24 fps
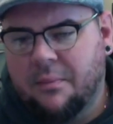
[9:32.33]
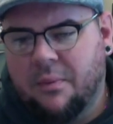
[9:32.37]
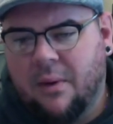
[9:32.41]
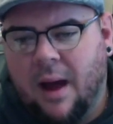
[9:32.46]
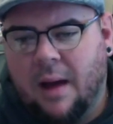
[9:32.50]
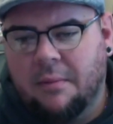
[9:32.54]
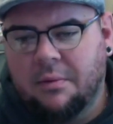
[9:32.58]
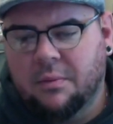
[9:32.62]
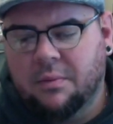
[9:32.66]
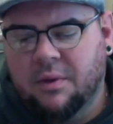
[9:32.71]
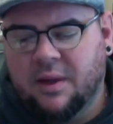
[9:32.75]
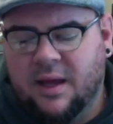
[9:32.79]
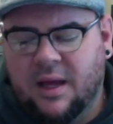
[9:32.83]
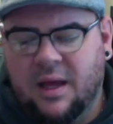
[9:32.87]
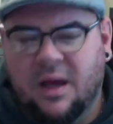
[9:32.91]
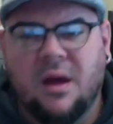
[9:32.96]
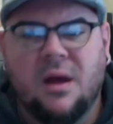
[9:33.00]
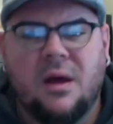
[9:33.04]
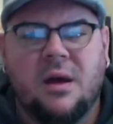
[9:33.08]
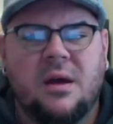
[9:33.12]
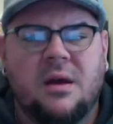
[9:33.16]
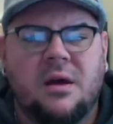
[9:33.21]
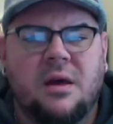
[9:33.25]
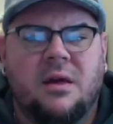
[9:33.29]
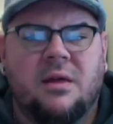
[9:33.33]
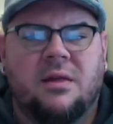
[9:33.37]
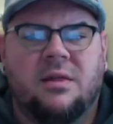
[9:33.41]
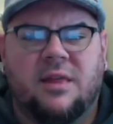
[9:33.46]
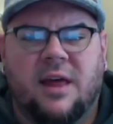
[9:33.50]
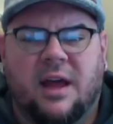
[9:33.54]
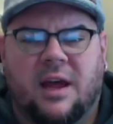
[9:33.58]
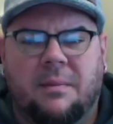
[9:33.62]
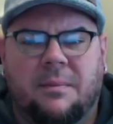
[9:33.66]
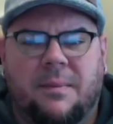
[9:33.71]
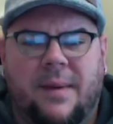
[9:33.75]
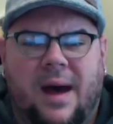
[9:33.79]
Probably
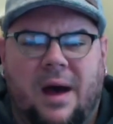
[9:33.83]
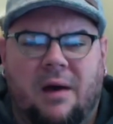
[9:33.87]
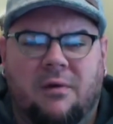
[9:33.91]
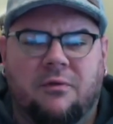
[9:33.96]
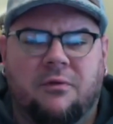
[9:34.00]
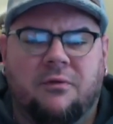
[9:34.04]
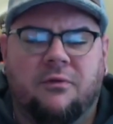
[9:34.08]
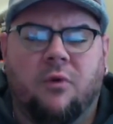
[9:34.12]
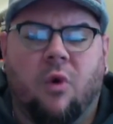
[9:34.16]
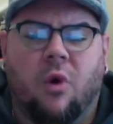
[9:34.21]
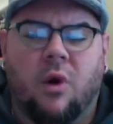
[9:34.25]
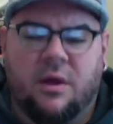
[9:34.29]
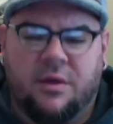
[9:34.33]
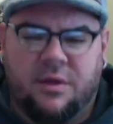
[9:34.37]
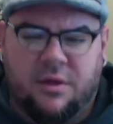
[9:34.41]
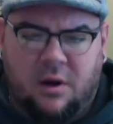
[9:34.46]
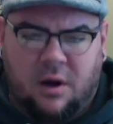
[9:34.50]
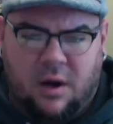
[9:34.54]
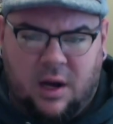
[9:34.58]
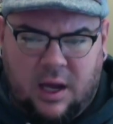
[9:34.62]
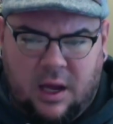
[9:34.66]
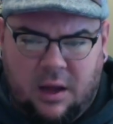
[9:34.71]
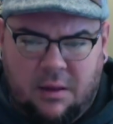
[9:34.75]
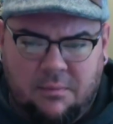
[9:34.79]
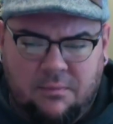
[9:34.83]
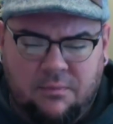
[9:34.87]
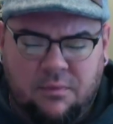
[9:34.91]
think about 4:30